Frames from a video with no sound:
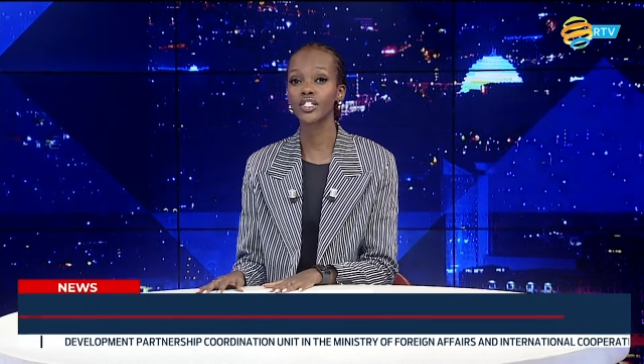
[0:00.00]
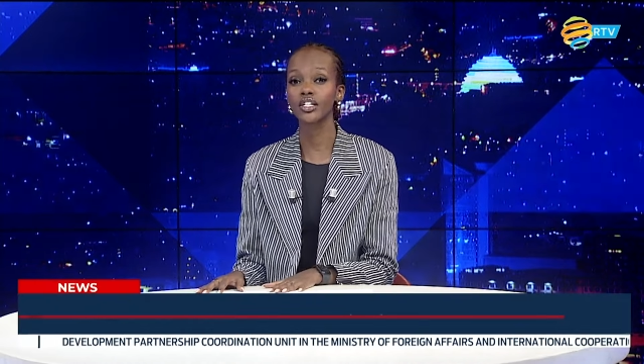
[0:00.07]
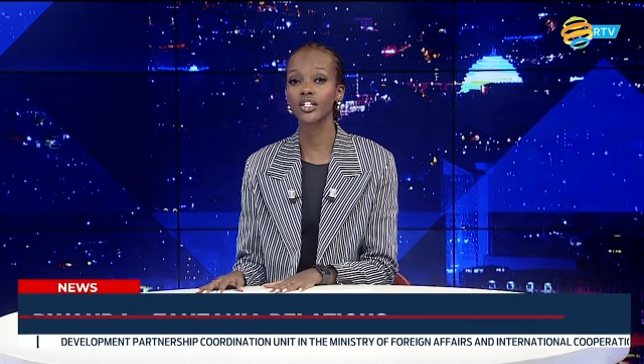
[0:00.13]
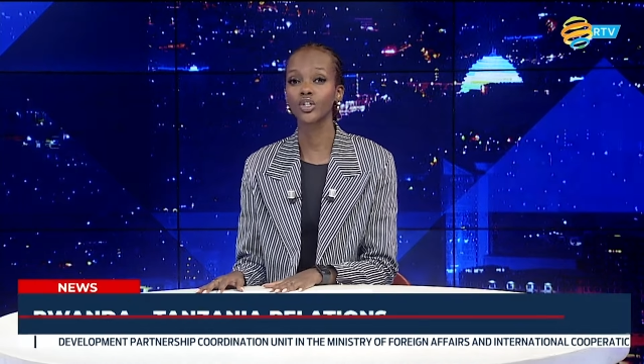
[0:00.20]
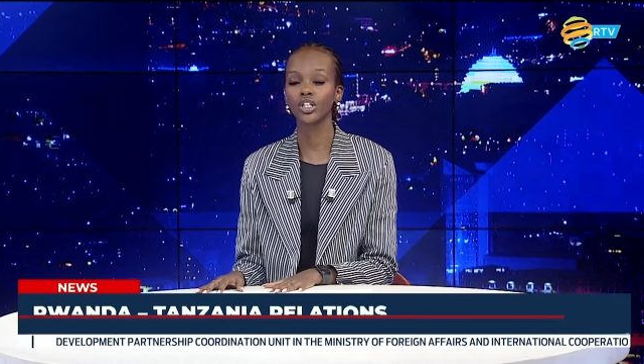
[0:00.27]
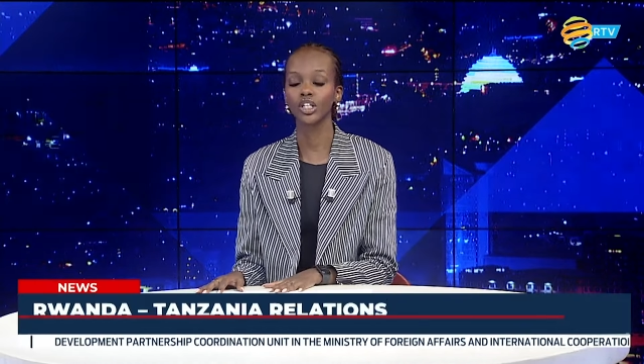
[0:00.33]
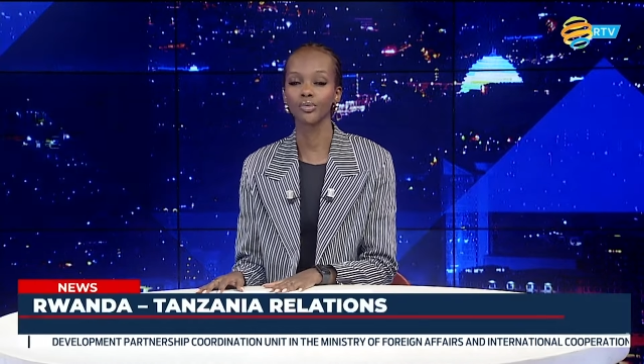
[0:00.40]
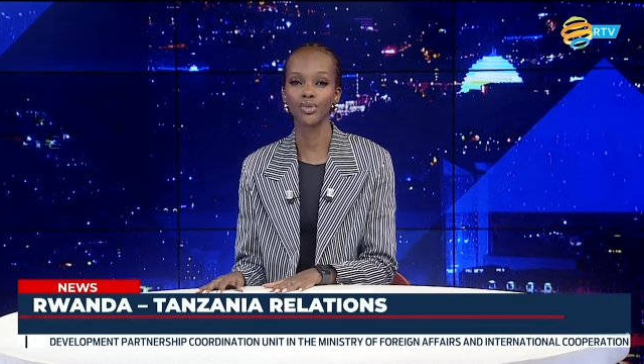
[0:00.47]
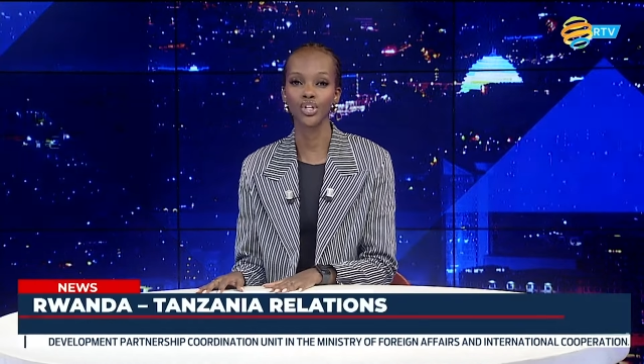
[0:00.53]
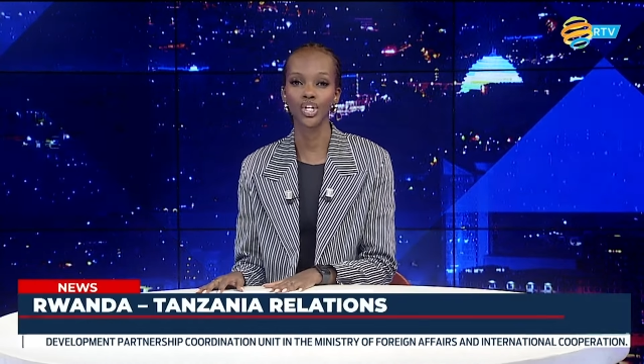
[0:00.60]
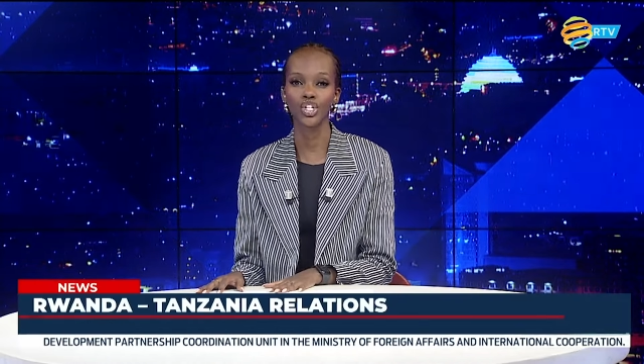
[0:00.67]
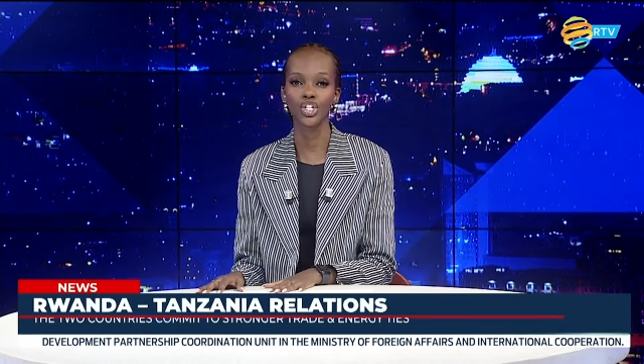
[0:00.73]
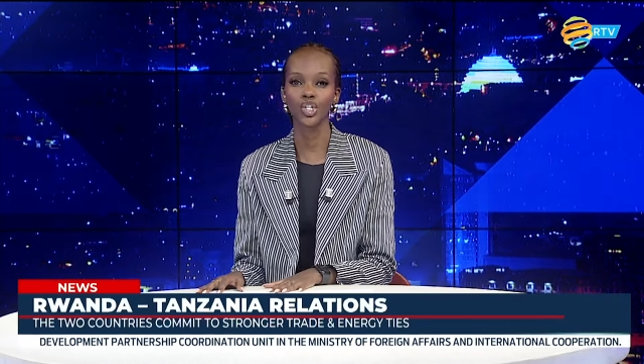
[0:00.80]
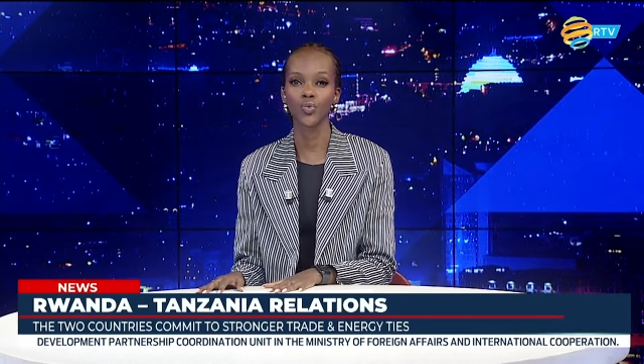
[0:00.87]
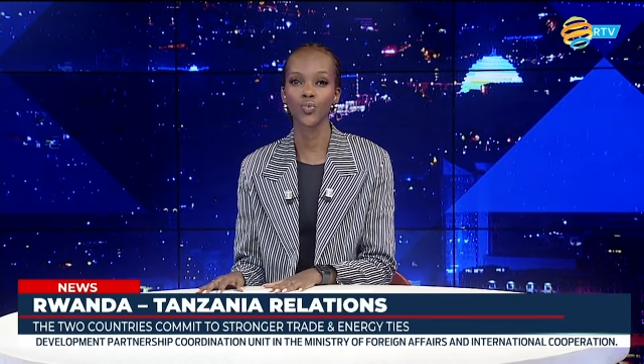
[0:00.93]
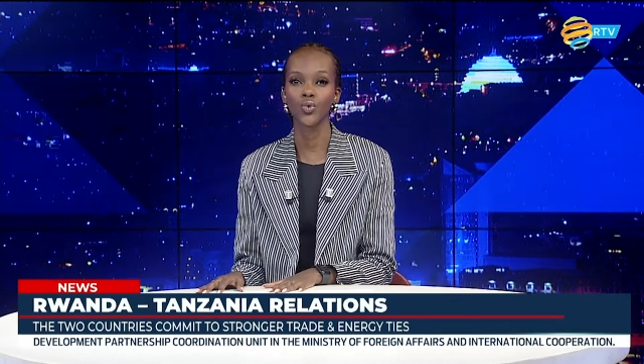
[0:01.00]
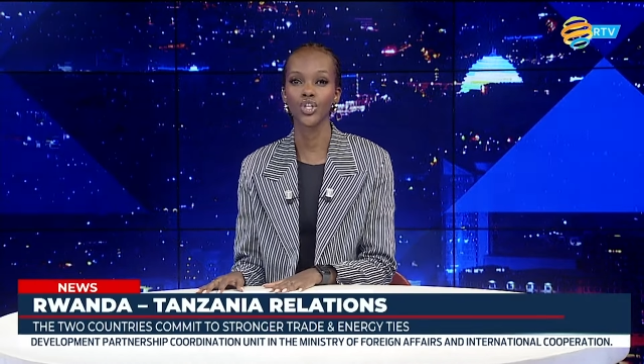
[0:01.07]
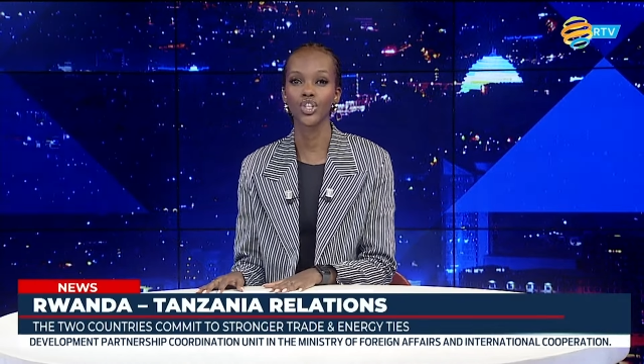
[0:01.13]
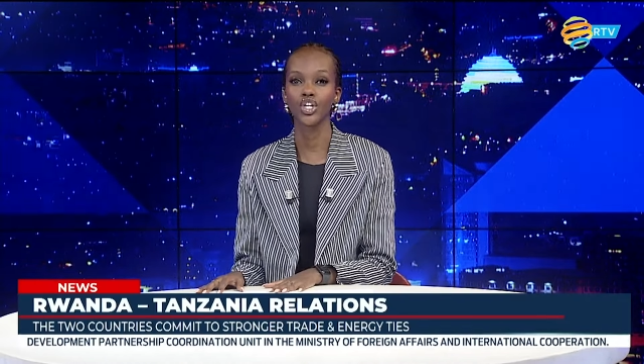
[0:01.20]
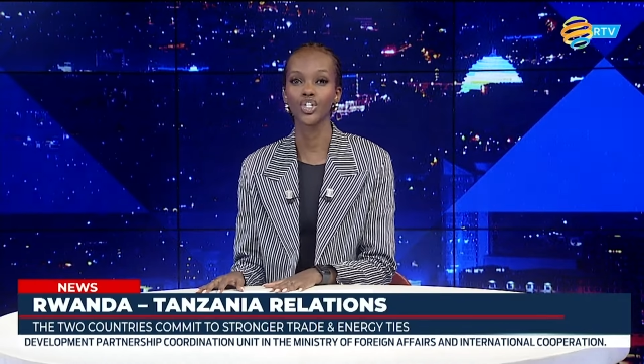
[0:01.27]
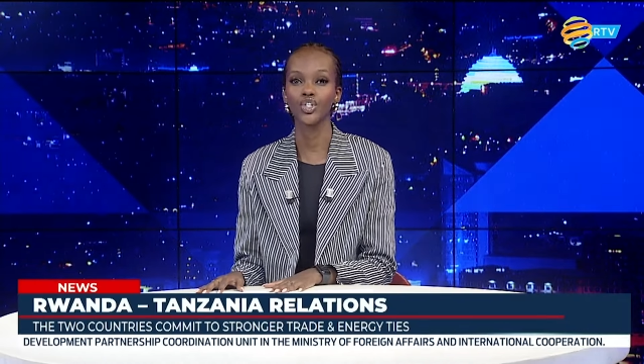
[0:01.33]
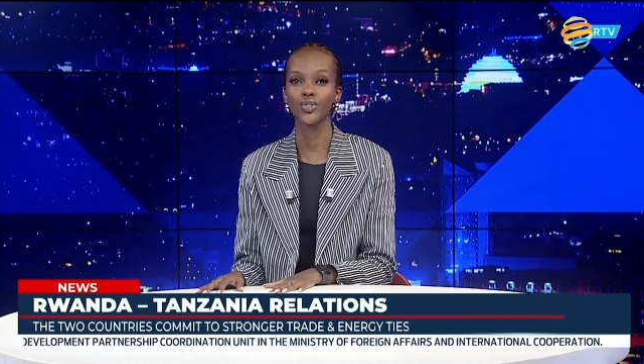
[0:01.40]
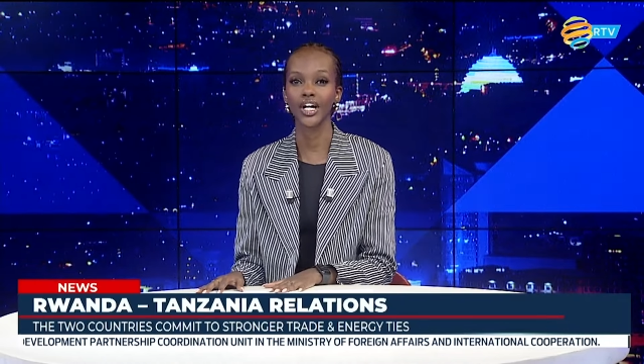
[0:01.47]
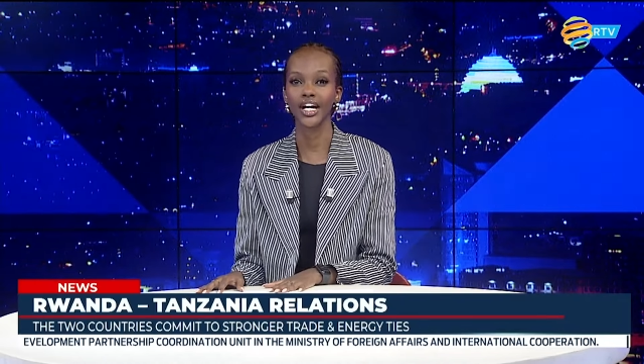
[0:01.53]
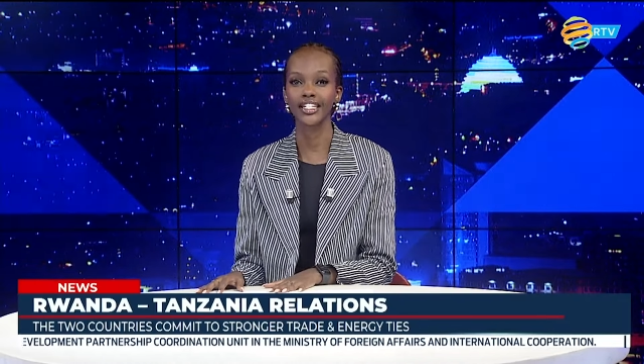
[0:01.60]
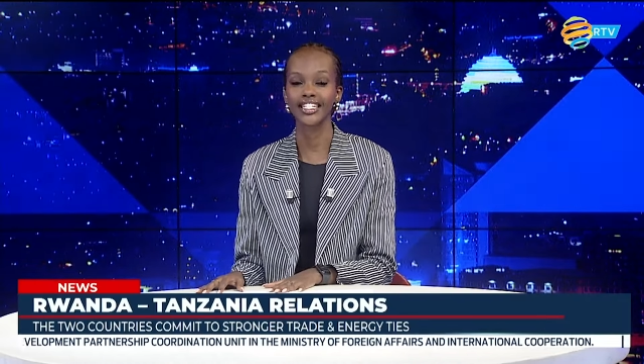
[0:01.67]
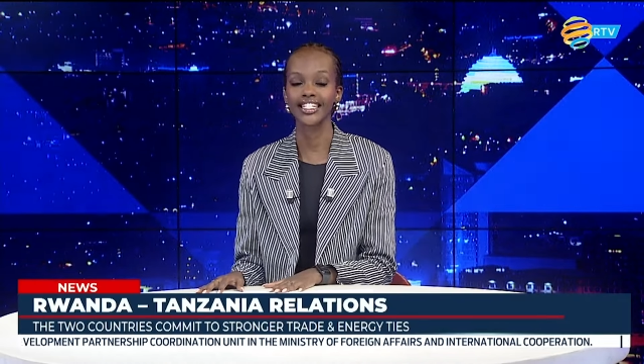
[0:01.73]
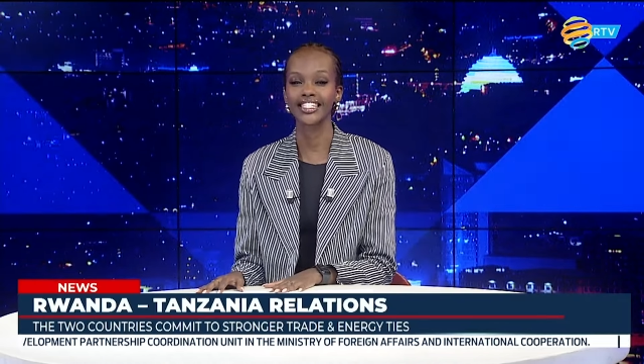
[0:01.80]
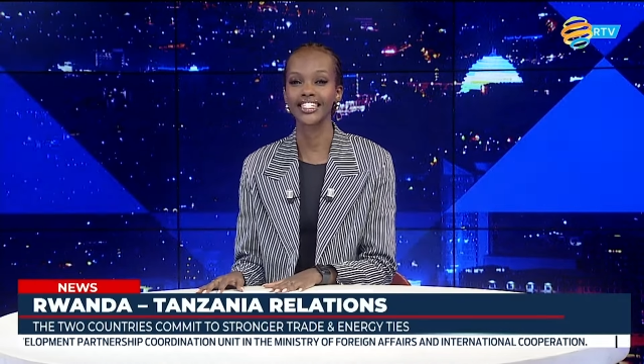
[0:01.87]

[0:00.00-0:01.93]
in collaboration with the United